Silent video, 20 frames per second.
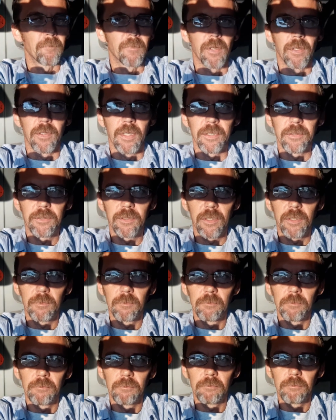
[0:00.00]
And that's it.
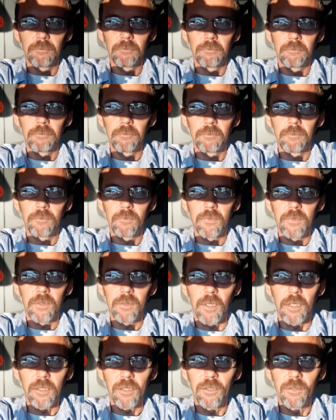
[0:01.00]

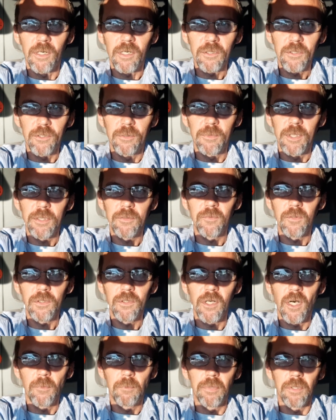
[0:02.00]
Thank you all so much for
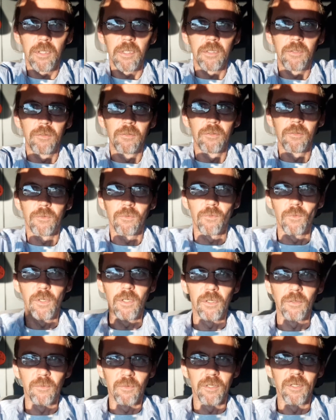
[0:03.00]
stopping in.
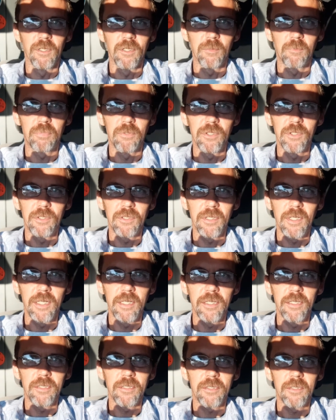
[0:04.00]
Really appreciate
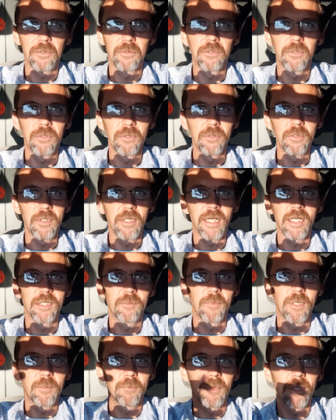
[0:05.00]
it. Seriously, you guys
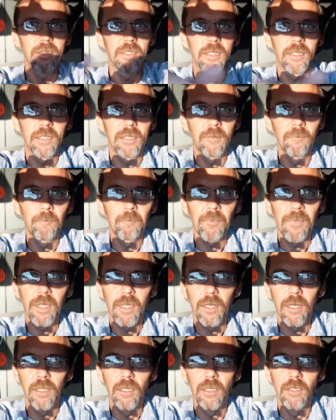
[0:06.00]
make my day.
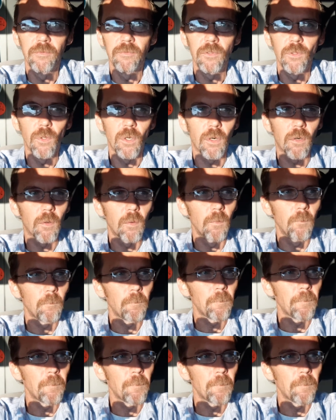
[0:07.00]
I love you all.